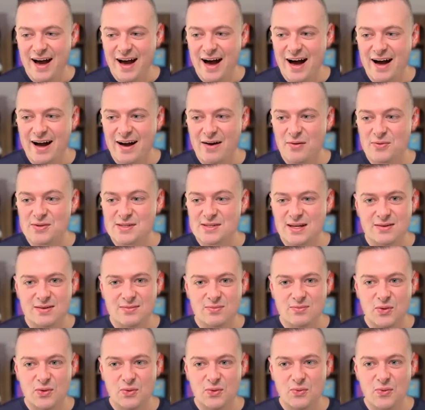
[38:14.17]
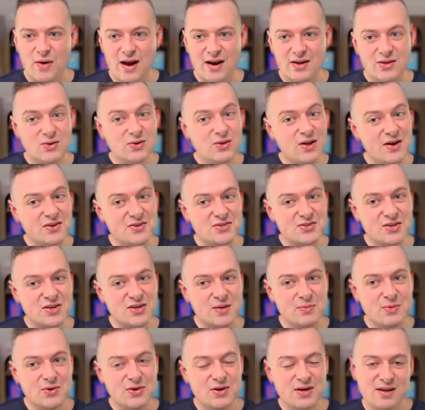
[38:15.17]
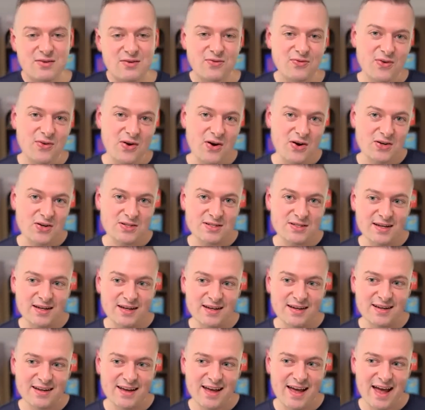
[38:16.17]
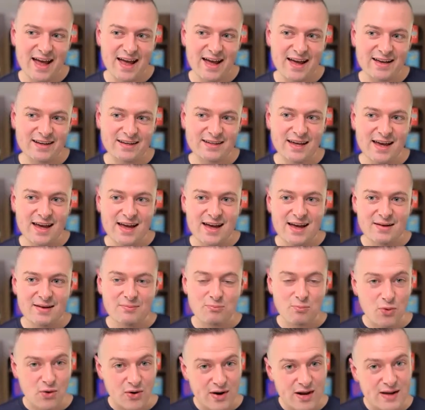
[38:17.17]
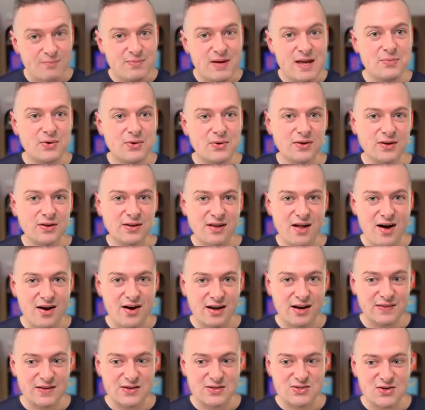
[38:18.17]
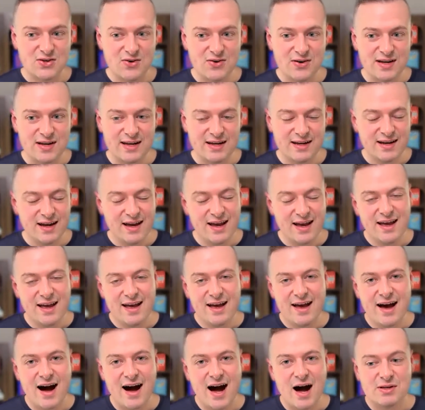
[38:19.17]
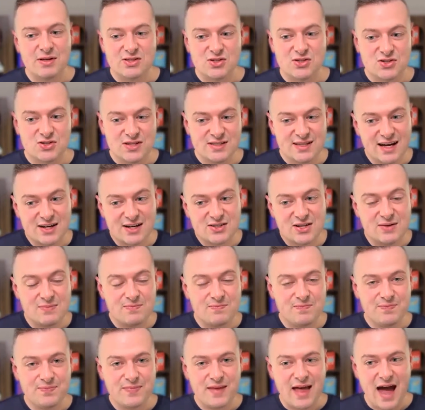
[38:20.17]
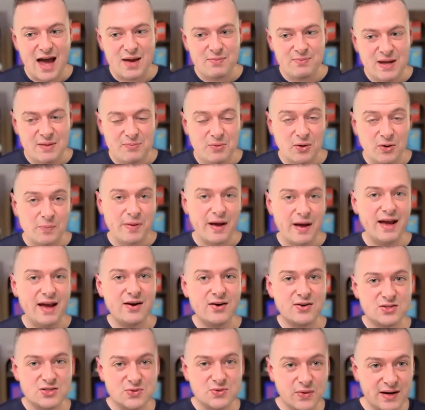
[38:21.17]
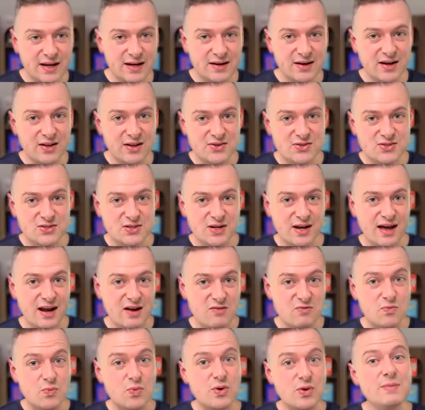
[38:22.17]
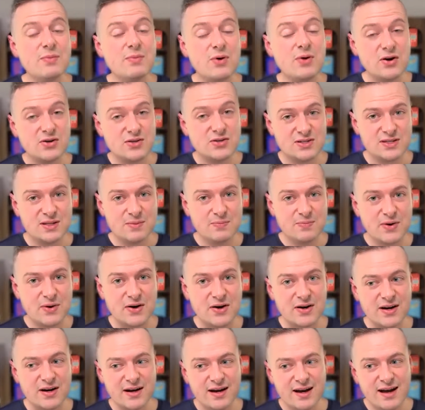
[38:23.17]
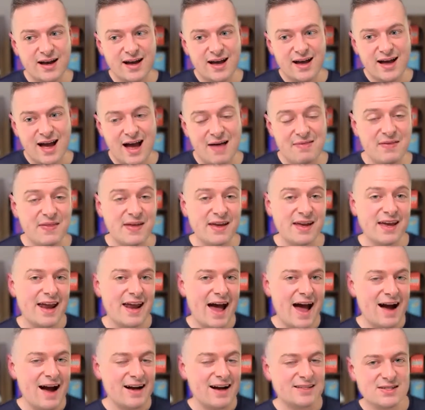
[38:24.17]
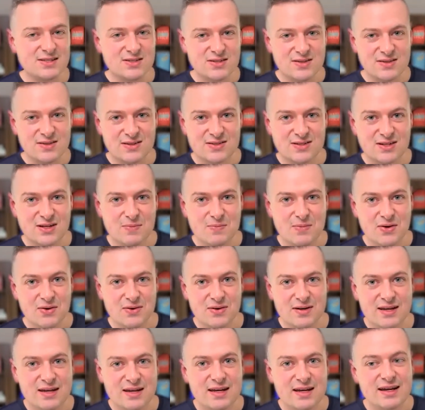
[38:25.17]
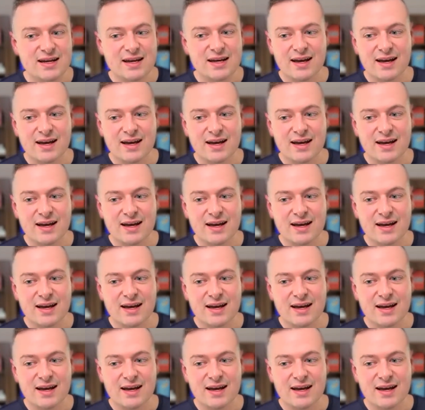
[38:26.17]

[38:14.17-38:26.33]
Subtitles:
We said, well, why don't you launch the community first and bring people along in the journey? And so she's actually had people pay her $20 to kind of pre-purchase the book, and then they get access to this community